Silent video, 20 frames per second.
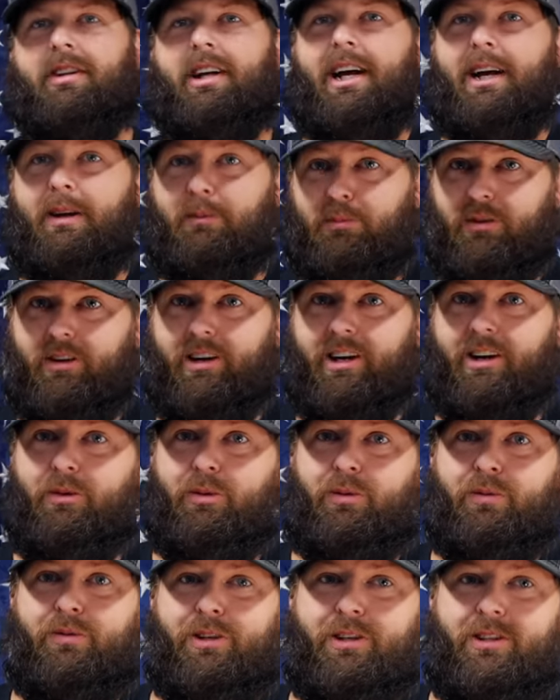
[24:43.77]
they could play
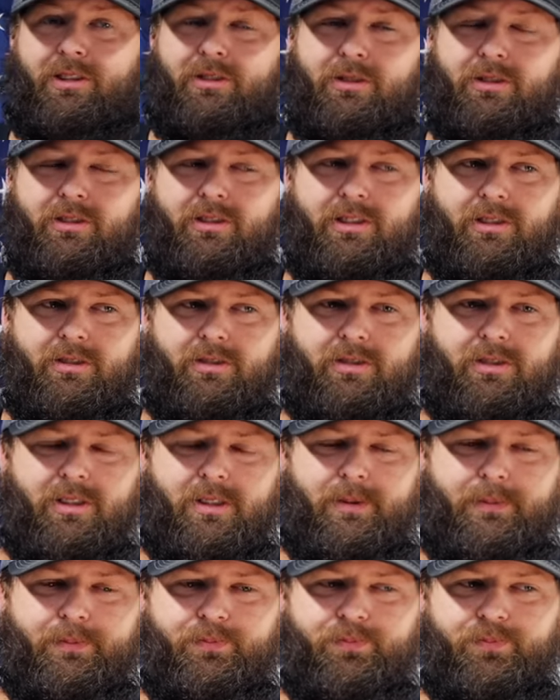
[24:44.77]
on the field, you know. So.